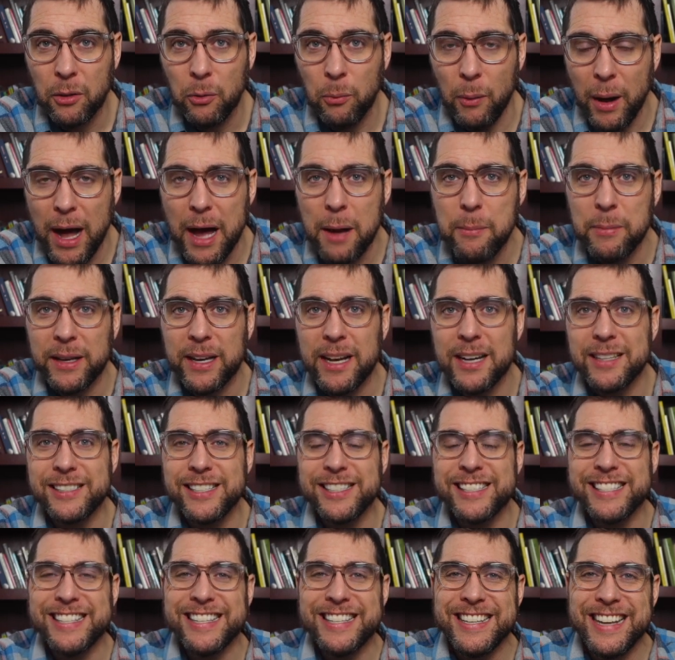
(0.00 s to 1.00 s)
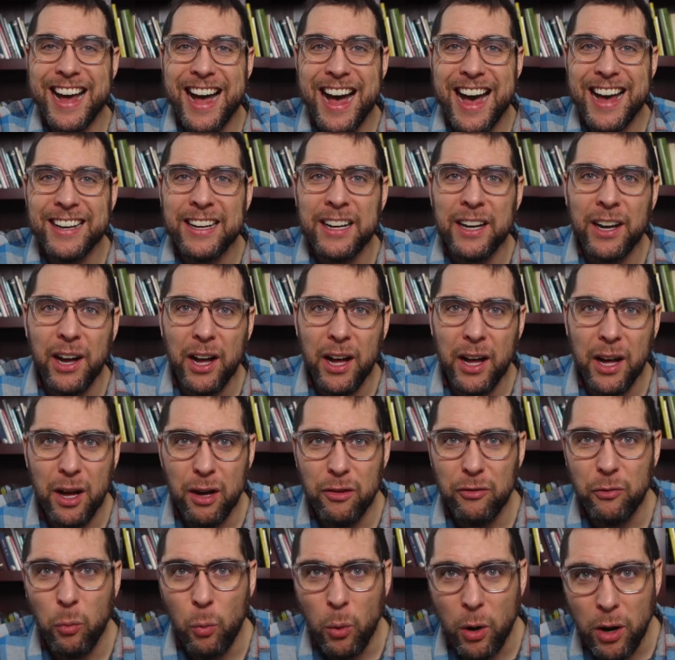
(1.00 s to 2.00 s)
Why? Because it's not
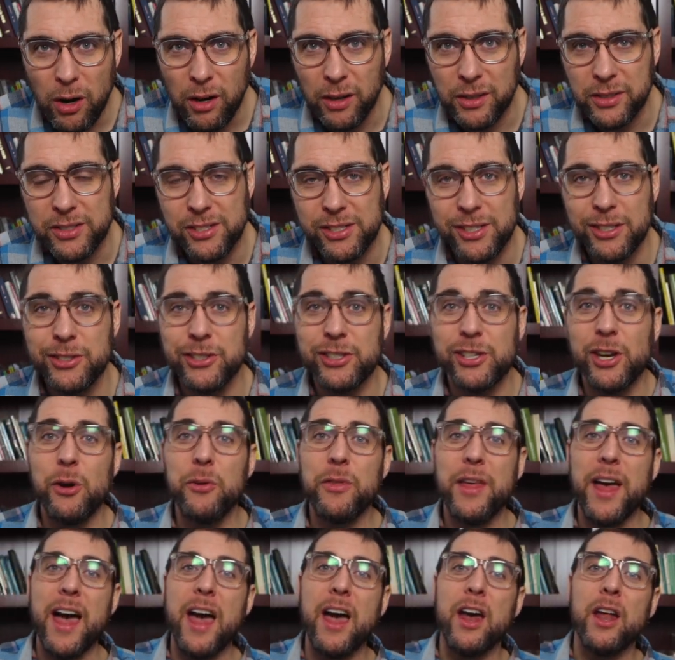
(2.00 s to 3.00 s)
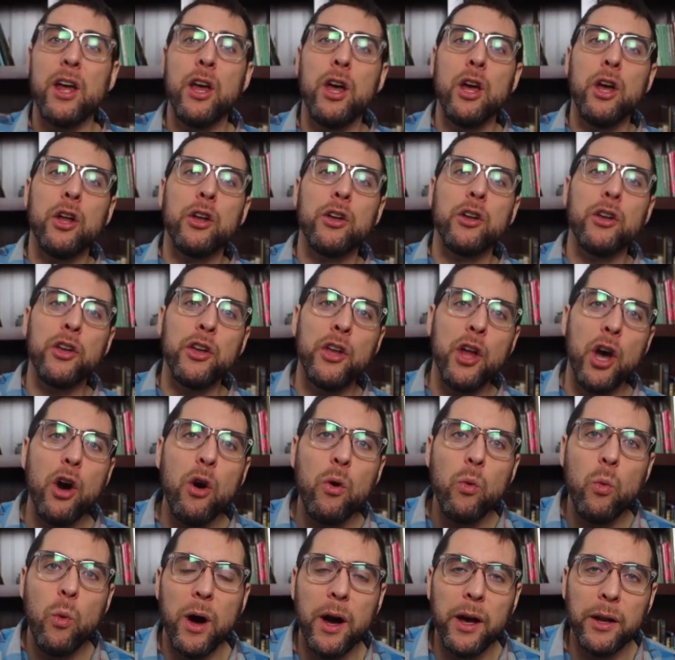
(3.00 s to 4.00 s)
of works, so that
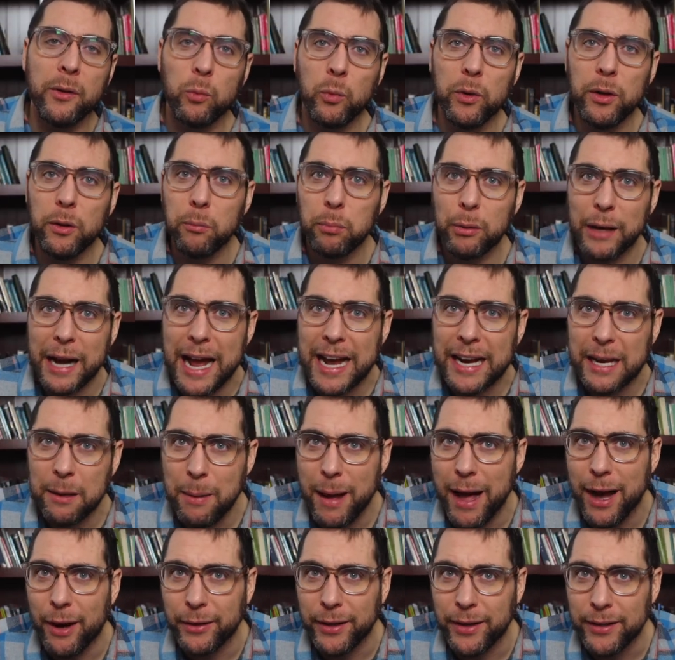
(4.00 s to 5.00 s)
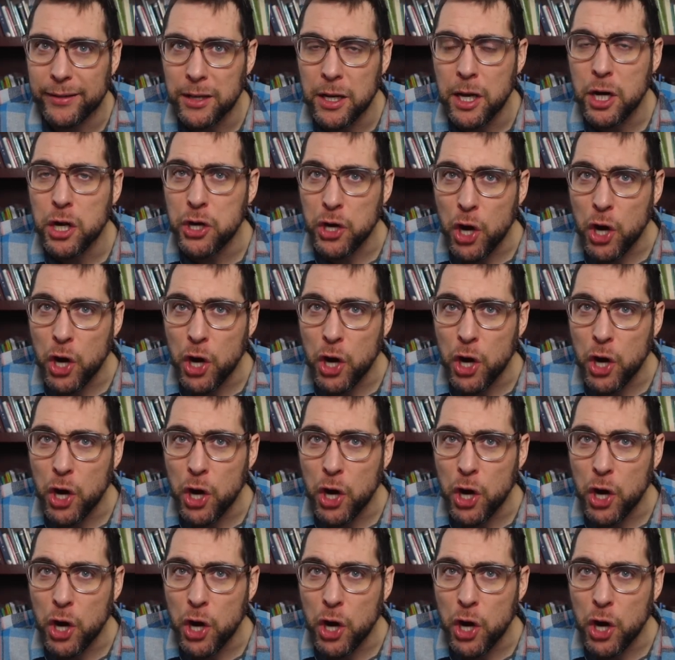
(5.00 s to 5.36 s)
no one will brag about it.